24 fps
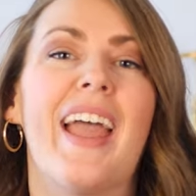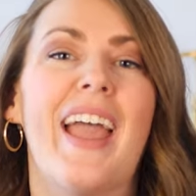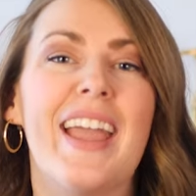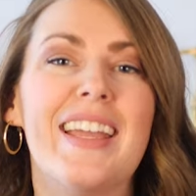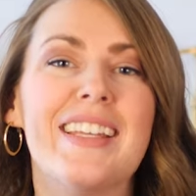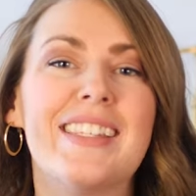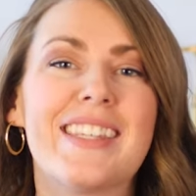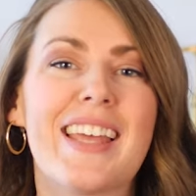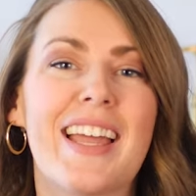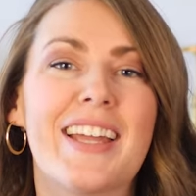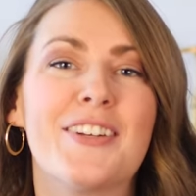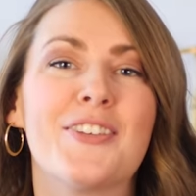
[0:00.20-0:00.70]
Hey
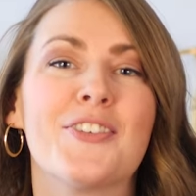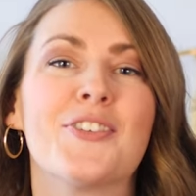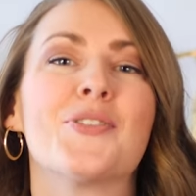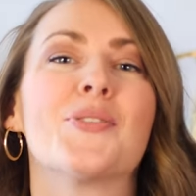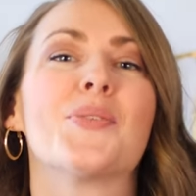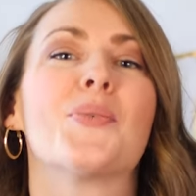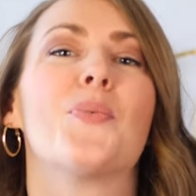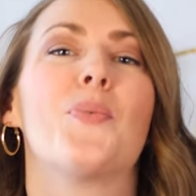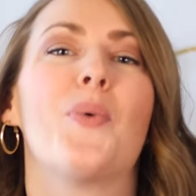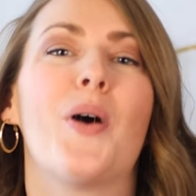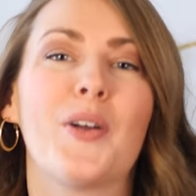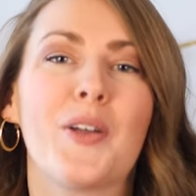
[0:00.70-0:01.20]

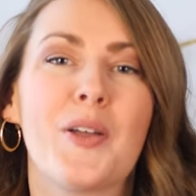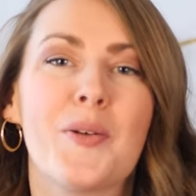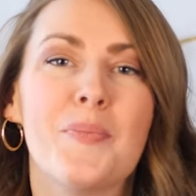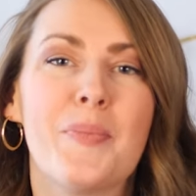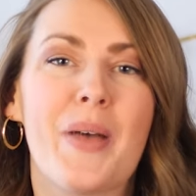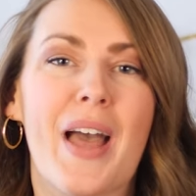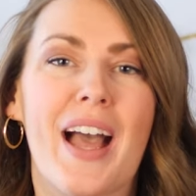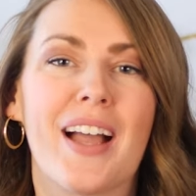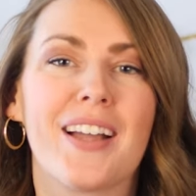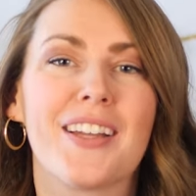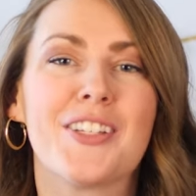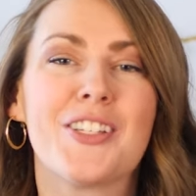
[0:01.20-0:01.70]
signers, welcome
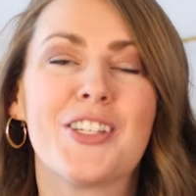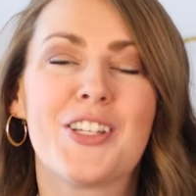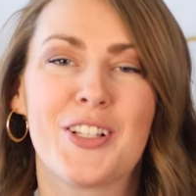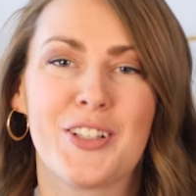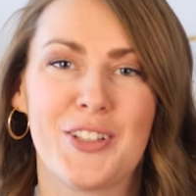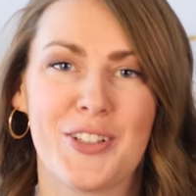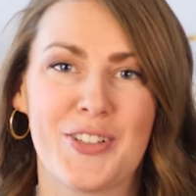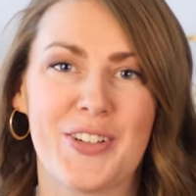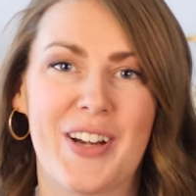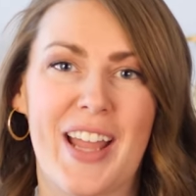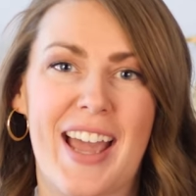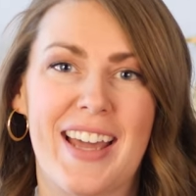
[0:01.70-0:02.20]
back to
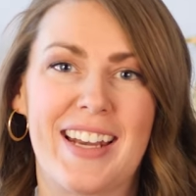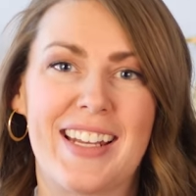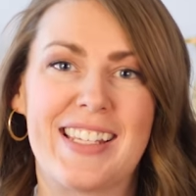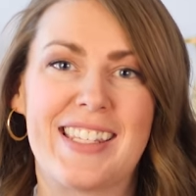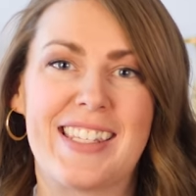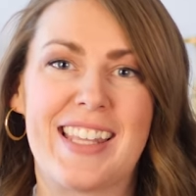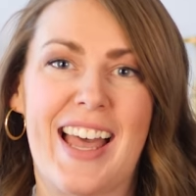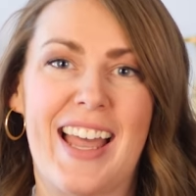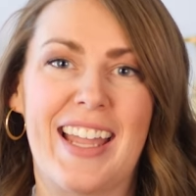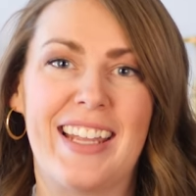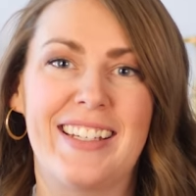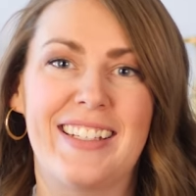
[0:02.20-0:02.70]
Learn How to
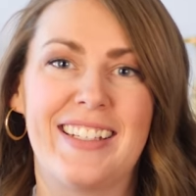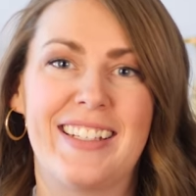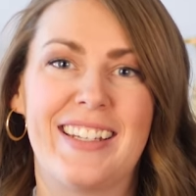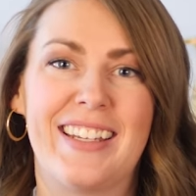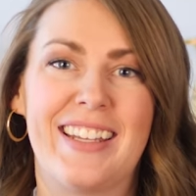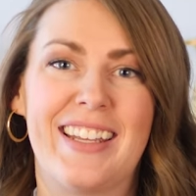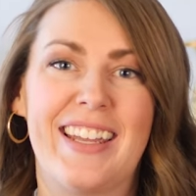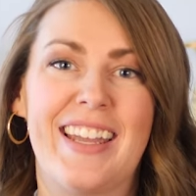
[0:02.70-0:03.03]
Sign.